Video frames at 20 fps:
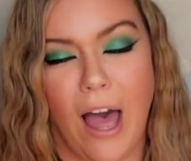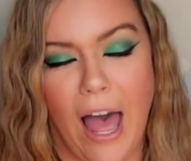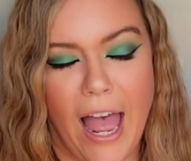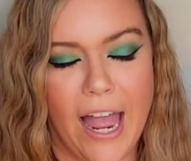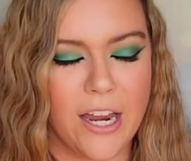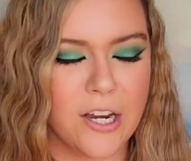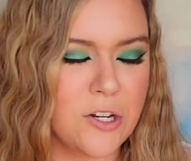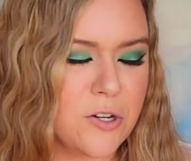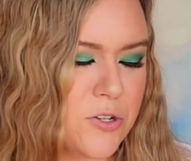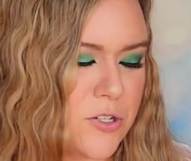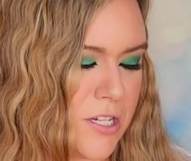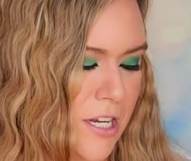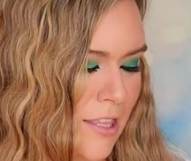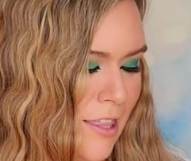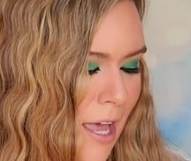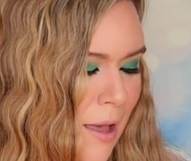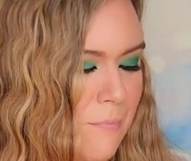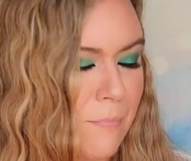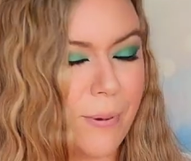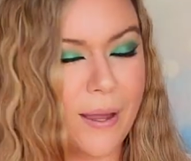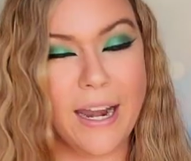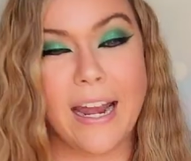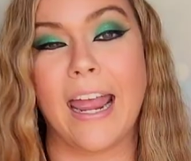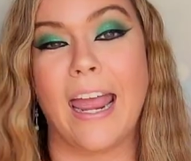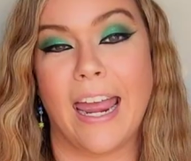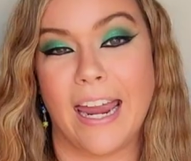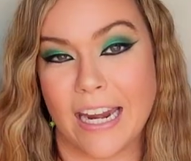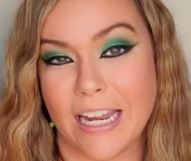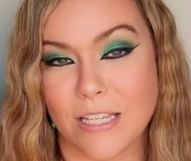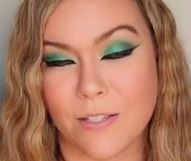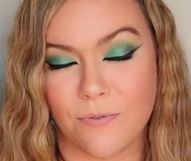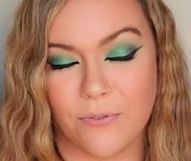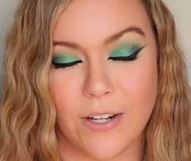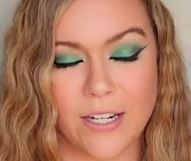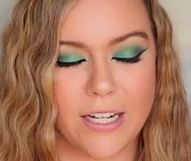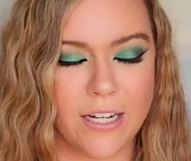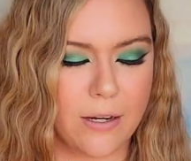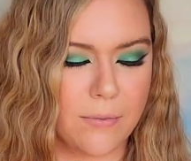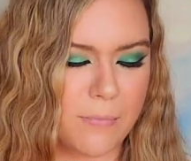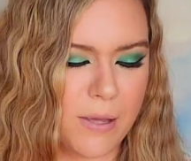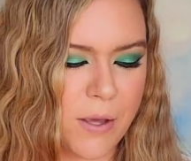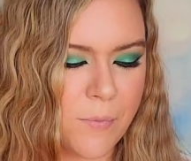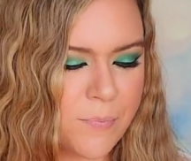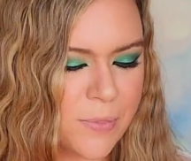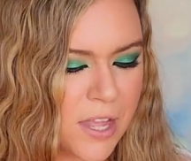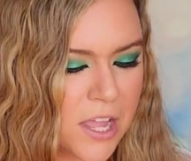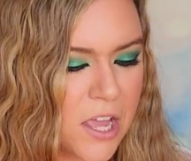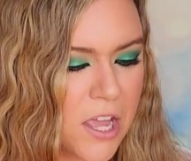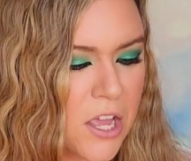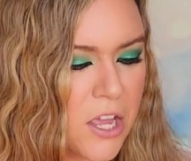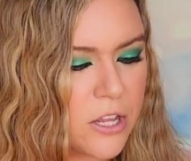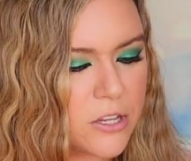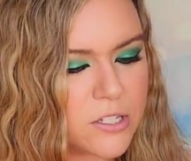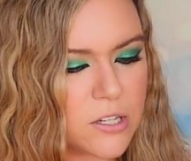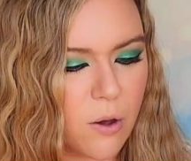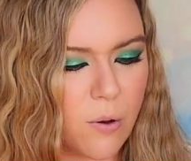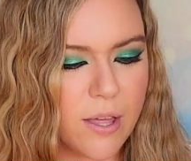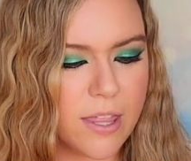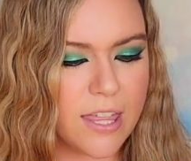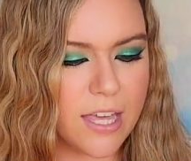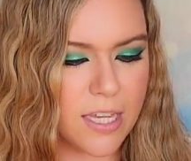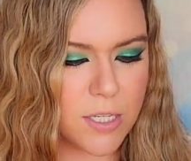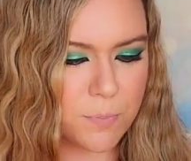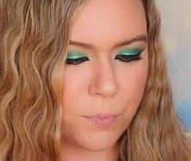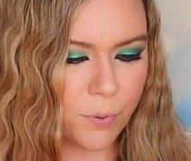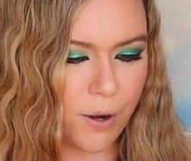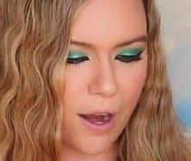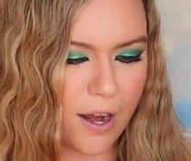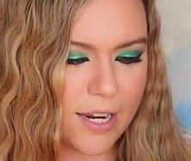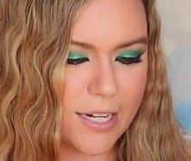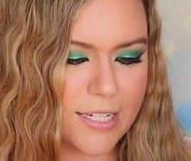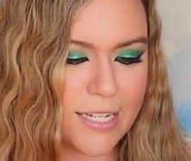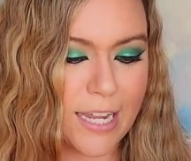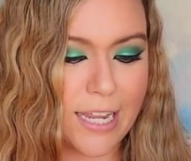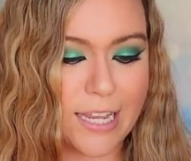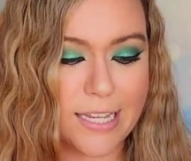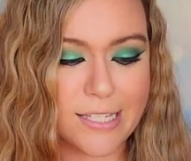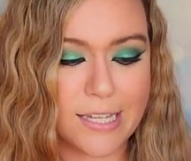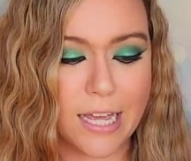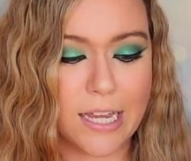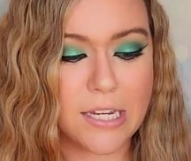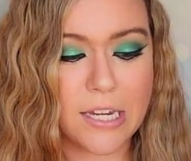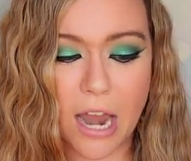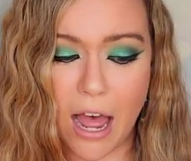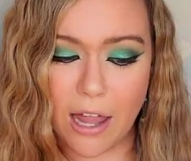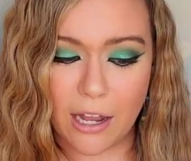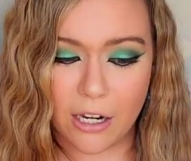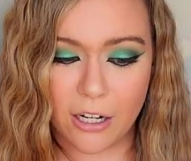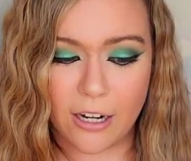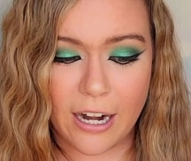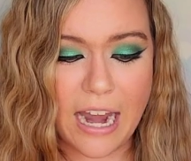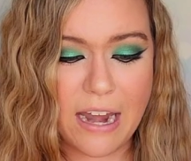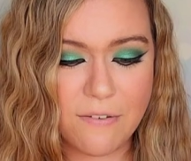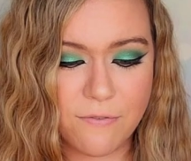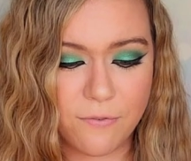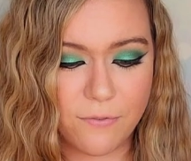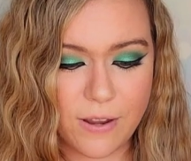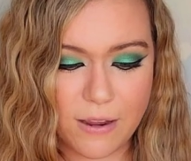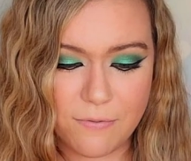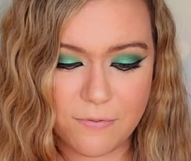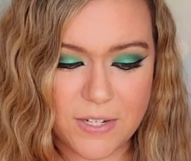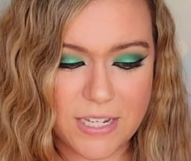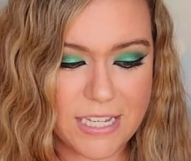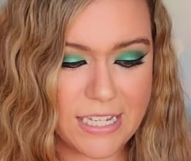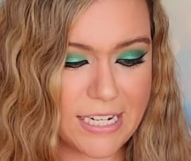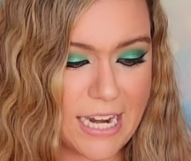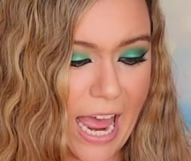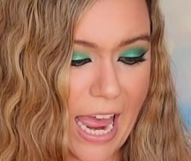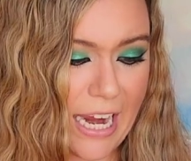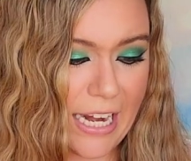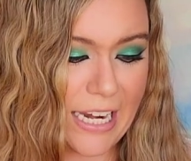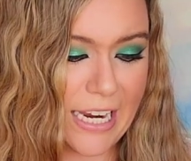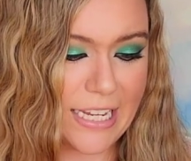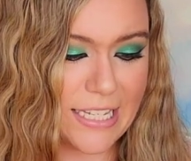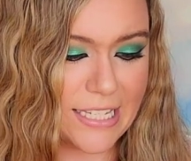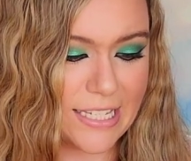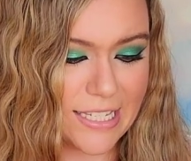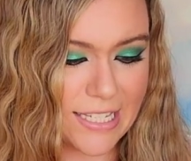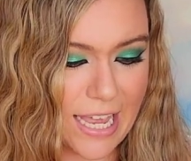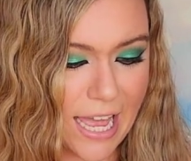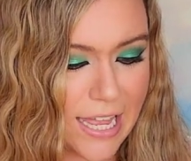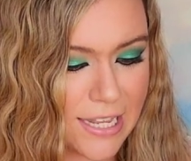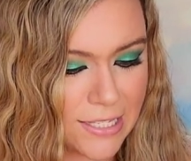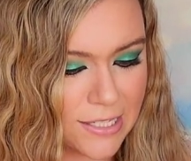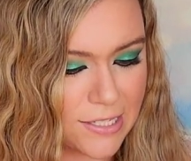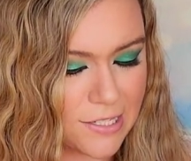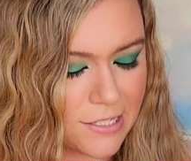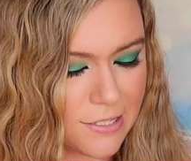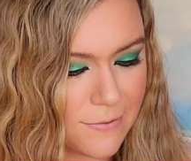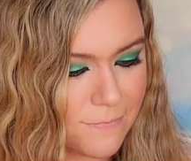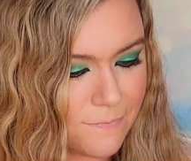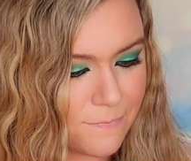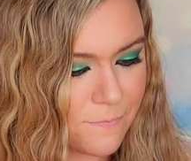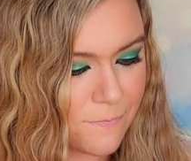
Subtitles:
I understand that, but it is funny to me. So this product is $1.59.